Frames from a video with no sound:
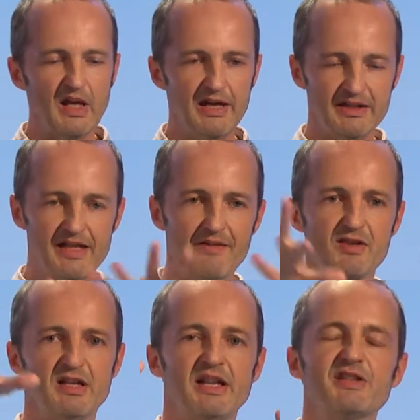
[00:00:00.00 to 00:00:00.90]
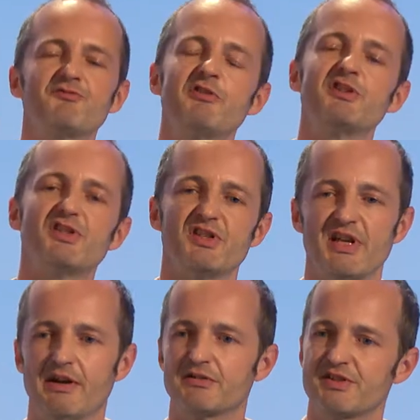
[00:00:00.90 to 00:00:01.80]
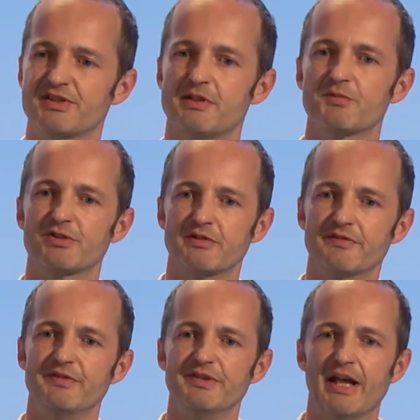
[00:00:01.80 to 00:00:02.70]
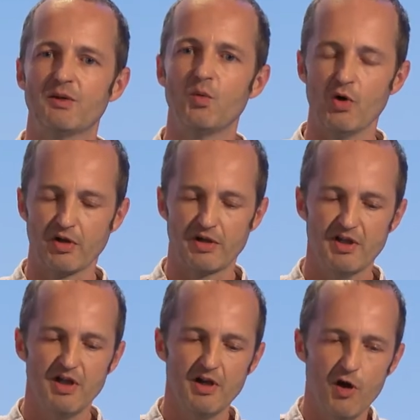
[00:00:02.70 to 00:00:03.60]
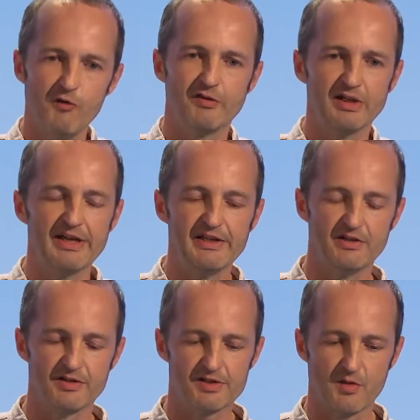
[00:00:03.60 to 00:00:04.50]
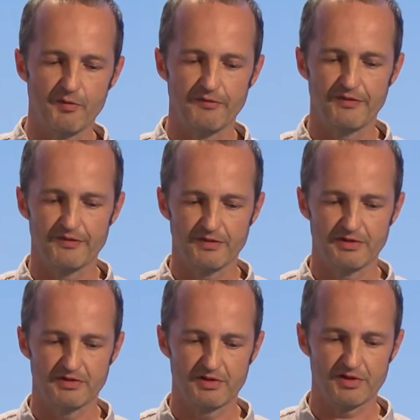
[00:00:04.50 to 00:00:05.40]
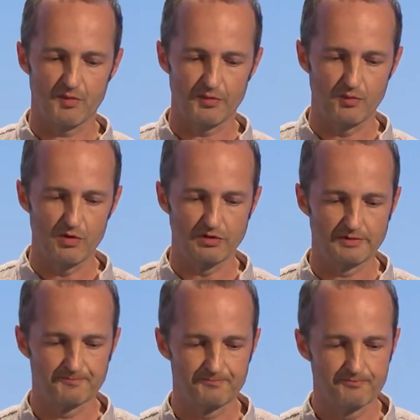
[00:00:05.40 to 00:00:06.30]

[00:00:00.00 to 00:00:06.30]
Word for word: it nevertheless reaches out as some sort of network overlaid on top of the top of the world.